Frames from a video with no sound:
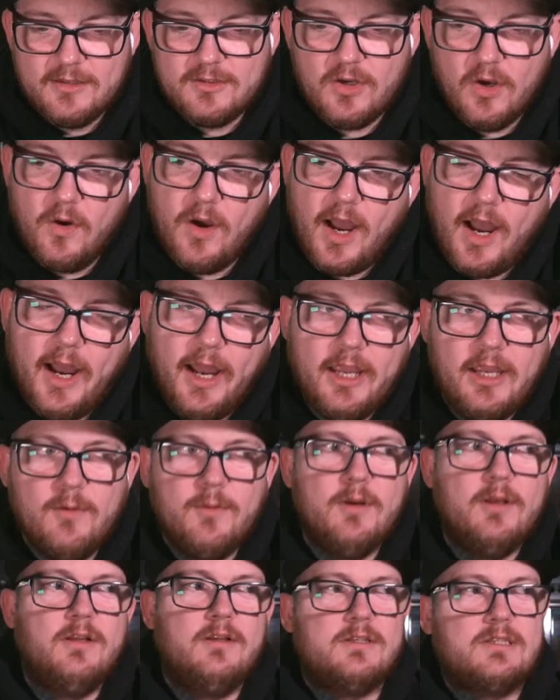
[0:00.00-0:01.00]
So I
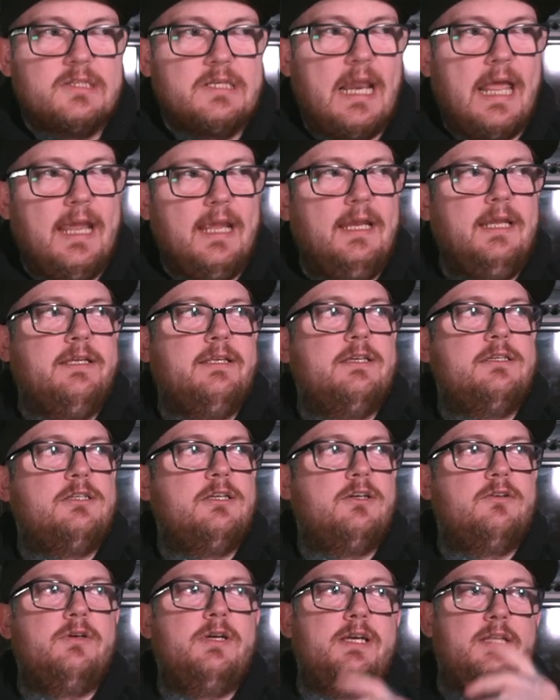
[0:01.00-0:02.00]
will slightly
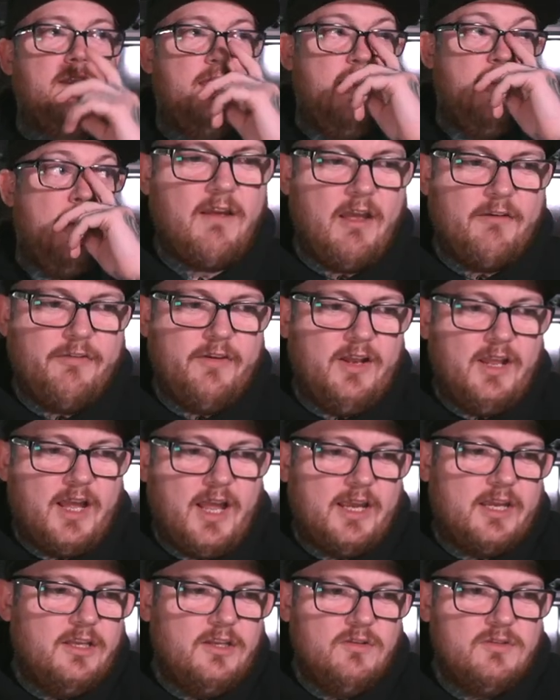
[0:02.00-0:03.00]
disagree there. I feel like
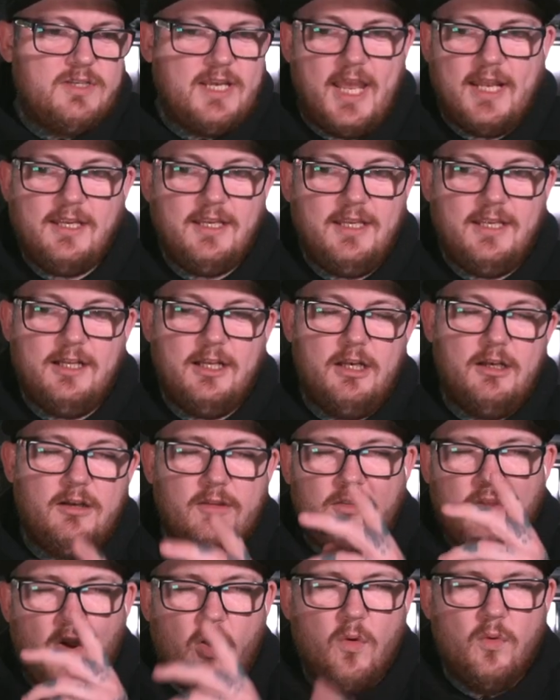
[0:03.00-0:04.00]
I can use any needle.
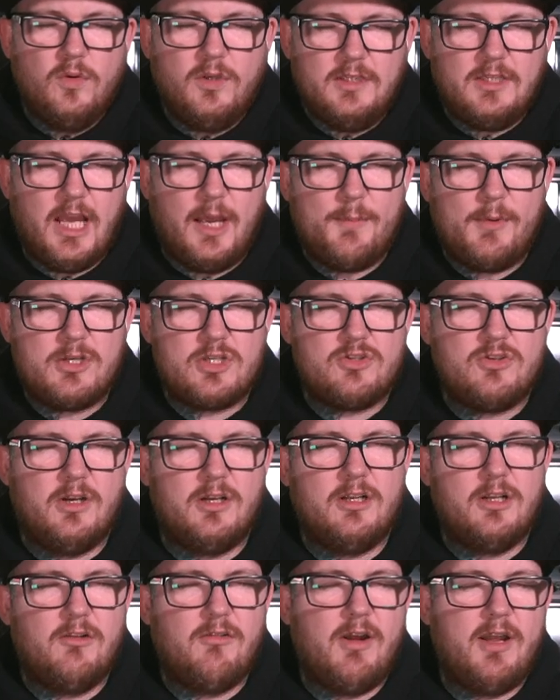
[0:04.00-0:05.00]
The only time I
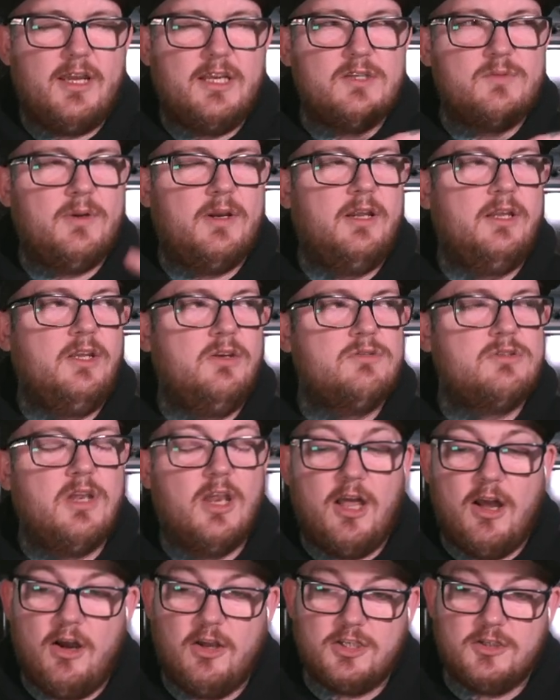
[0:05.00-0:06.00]
struggle, right, is when I use
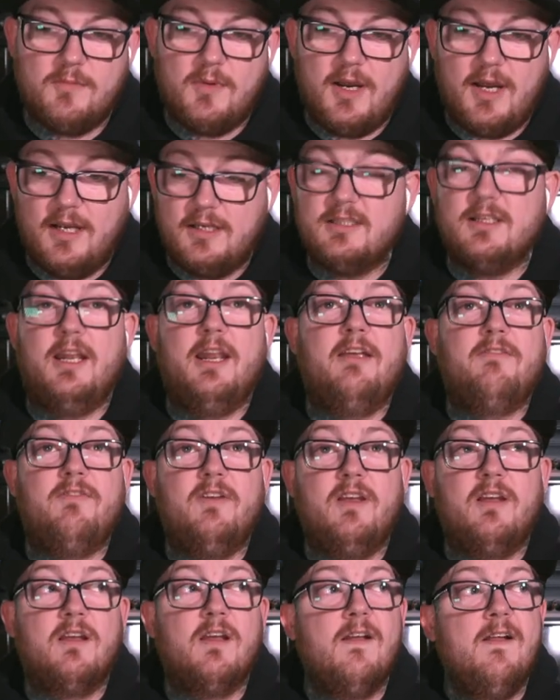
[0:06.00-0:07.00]
larger mags, and I
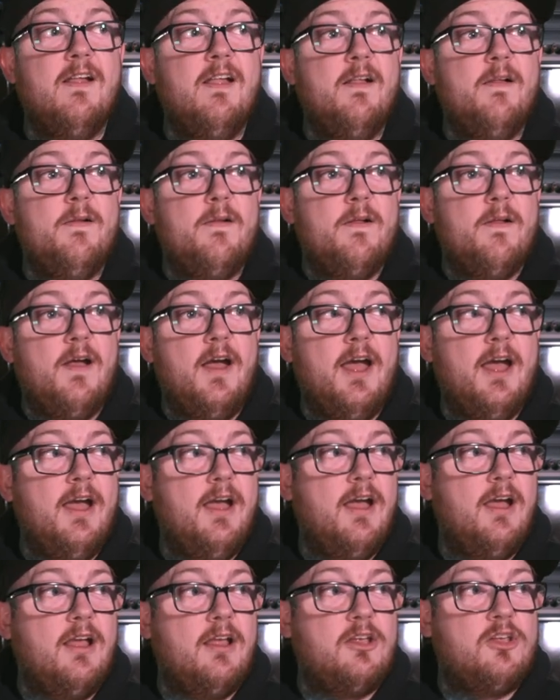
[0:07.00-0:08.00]
think
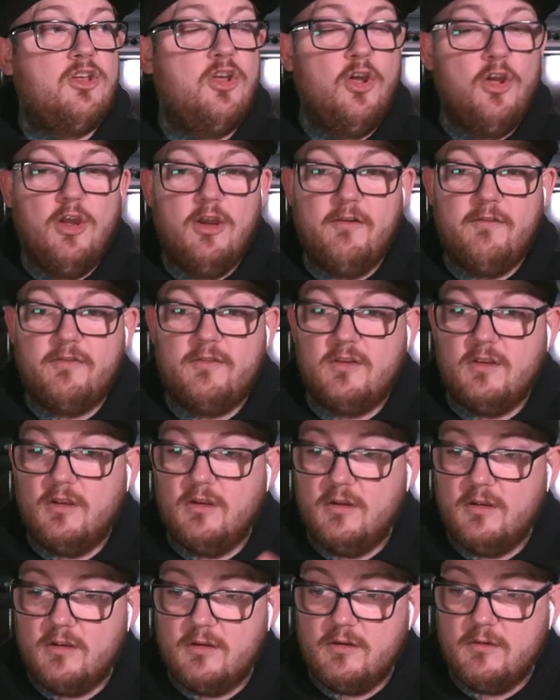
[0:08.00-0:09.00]
uh, curved
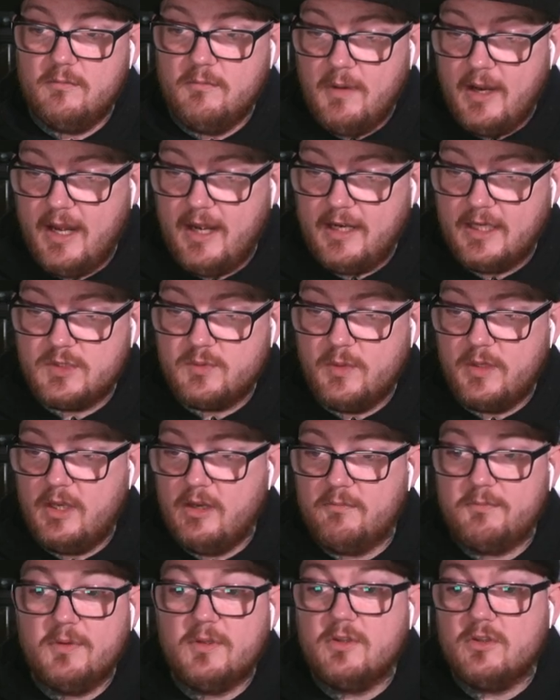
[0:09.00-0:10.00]
mags, when
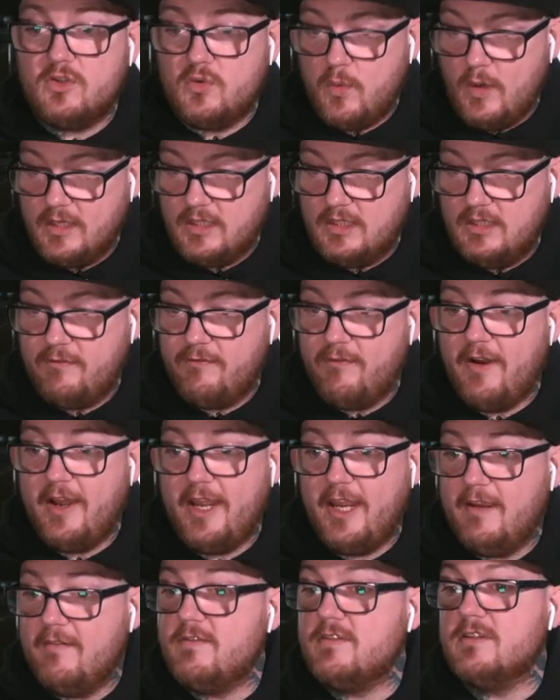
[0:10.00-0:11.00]
they're up at the
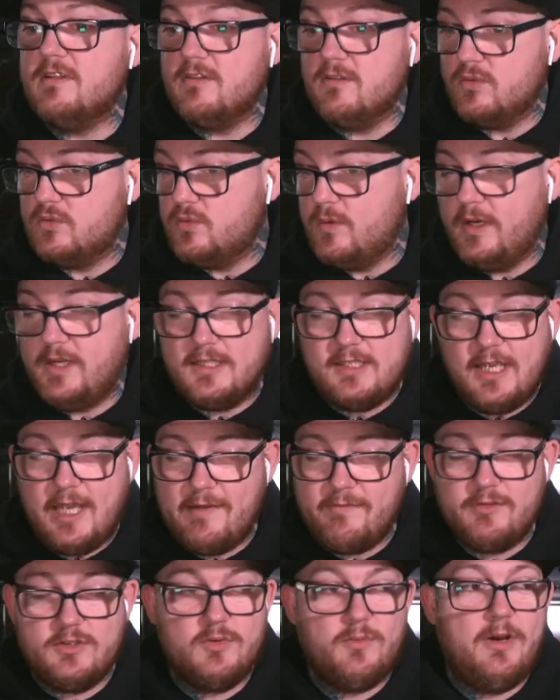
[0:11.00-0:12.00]
twenty-fives and or
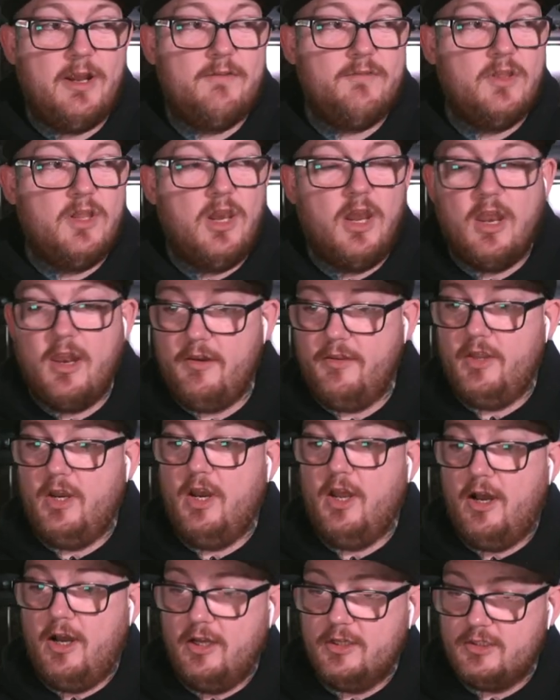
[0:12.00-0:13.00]
twenty-sevens or whatever, the, the
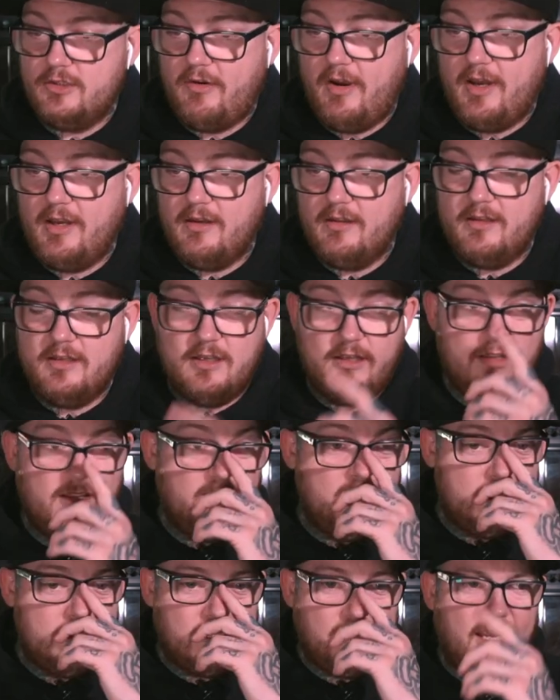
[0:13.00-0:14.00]
larger end of the,
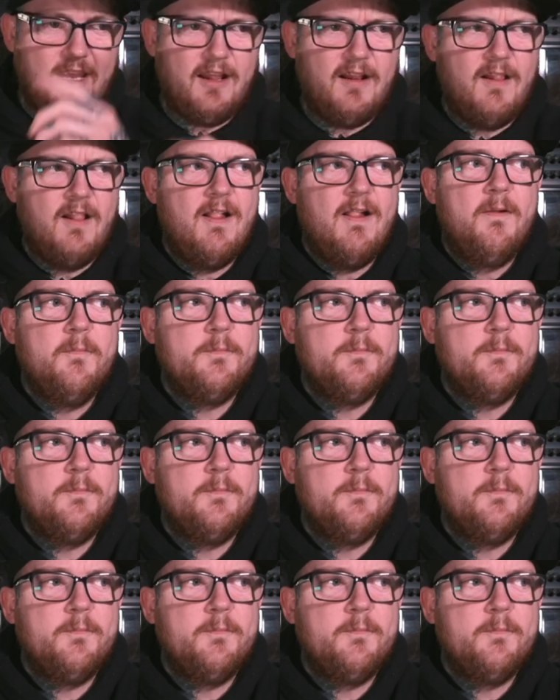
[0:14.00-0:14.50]
the scale,